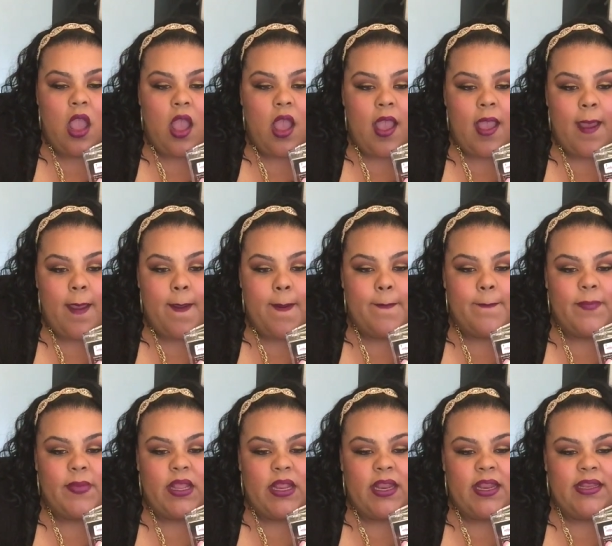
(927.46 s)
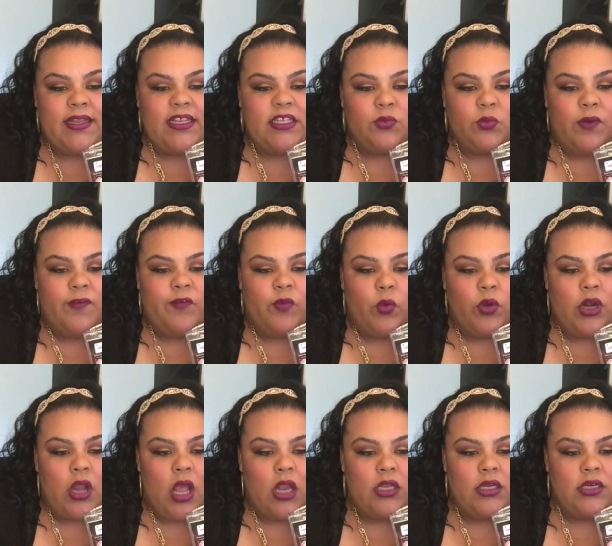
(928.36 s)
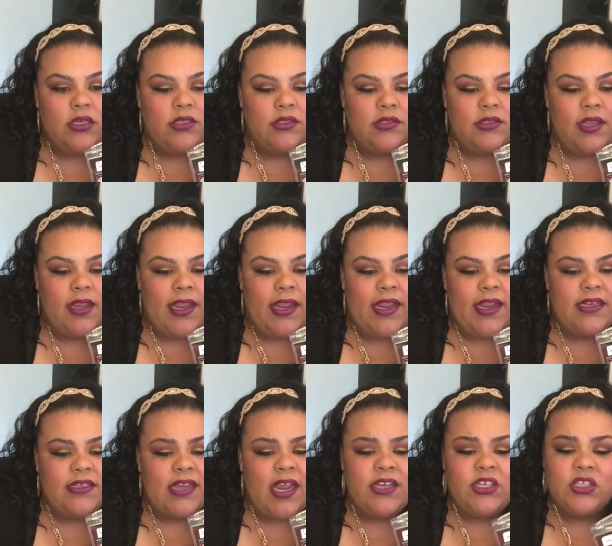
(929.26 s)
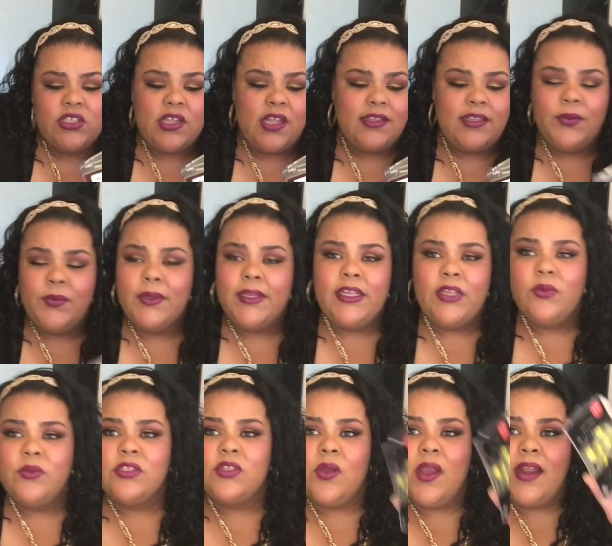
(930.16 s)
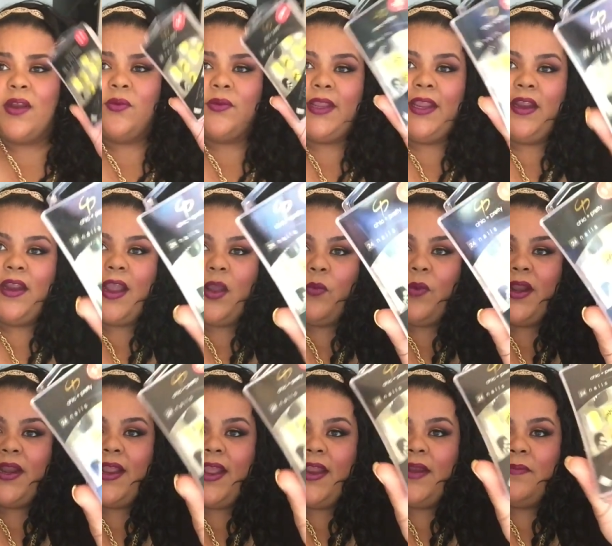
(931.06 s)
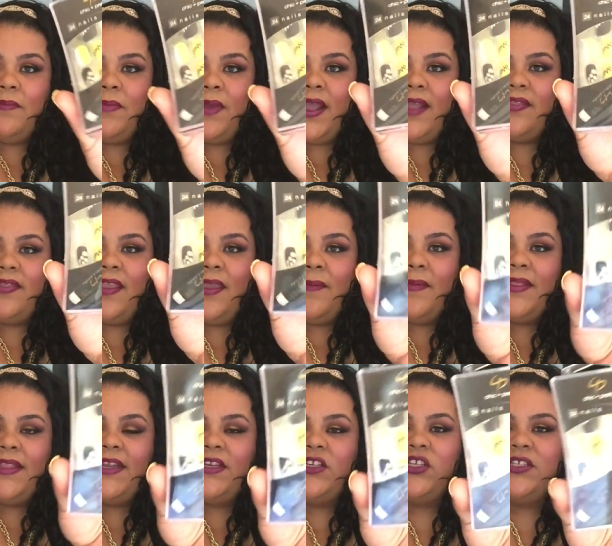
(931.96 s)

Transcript: Um, and these were $4 and I just thought they were cute, so I don't care. I went ahead and bought them and they